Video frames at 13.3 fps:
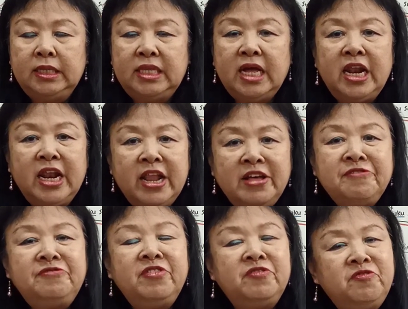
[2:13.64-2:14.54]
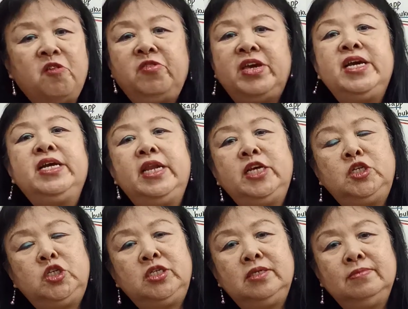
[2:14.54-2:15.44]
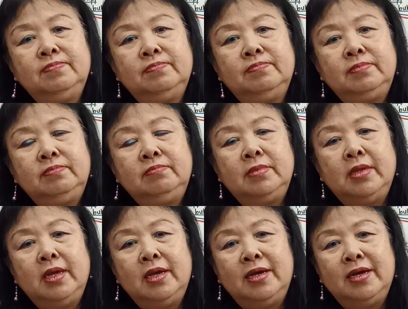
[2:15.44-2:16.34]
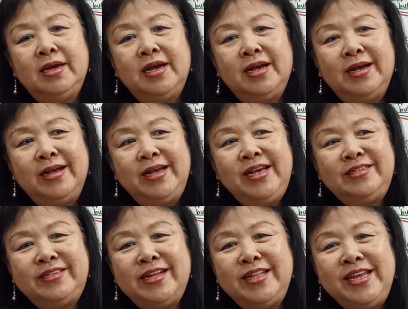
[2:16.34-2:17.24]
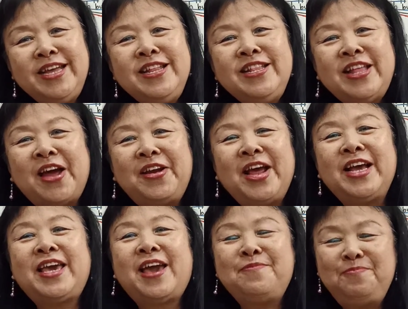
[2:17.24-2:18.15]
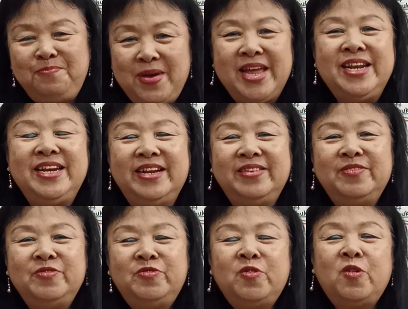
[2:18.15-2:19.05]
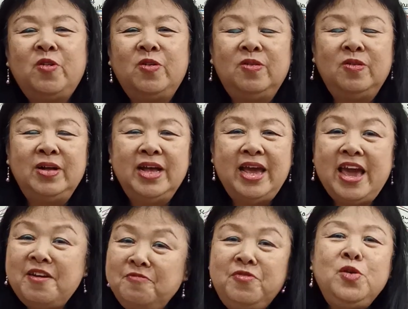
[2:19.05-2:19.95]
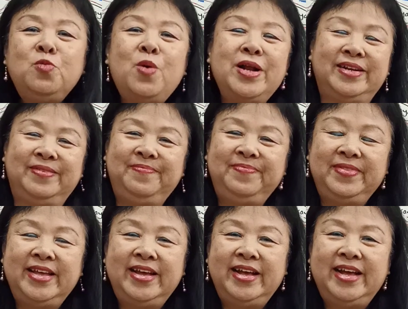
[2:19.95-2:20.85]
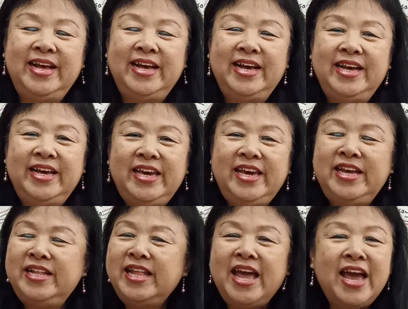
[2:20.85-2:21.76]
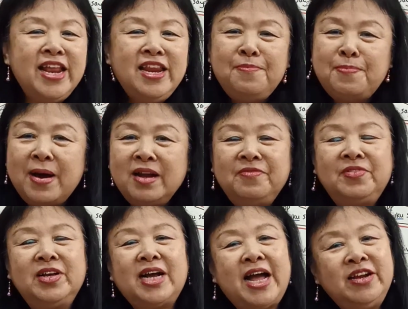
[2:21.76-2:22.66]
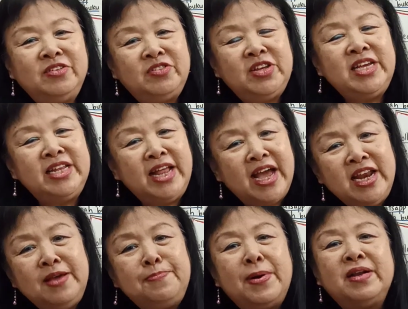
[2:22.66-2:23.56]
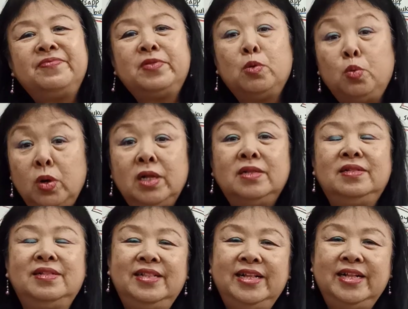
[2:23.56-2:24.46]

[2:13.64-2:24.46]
the love for English. It's an indirect campaign for everyone in any part of the country, in any part of the world,